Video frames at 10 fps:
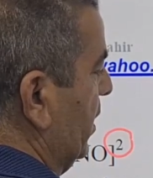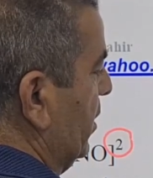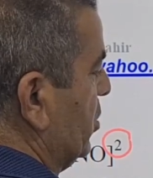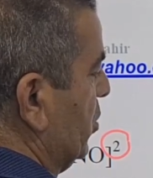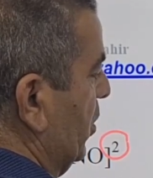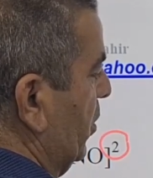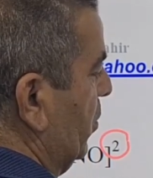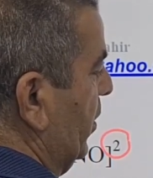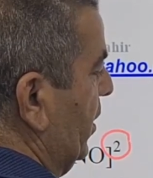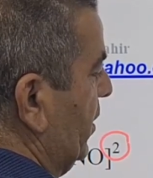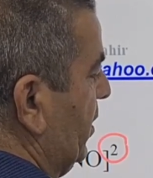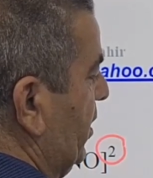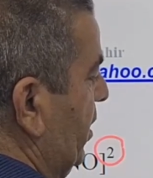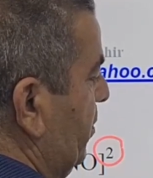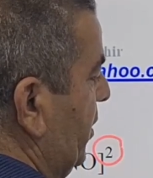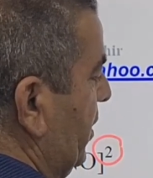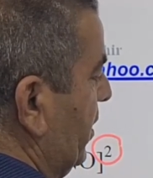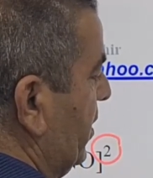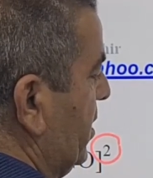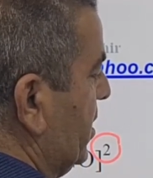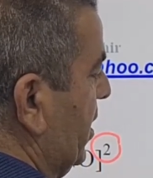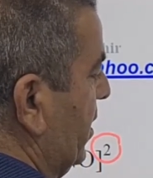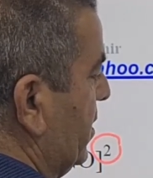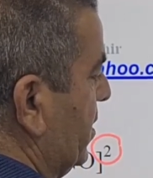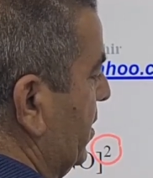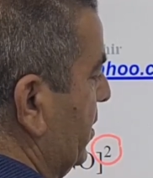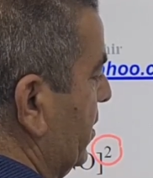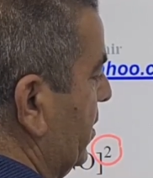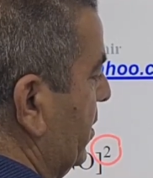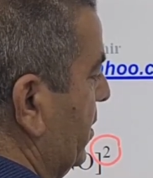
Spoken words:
So when keeping this constant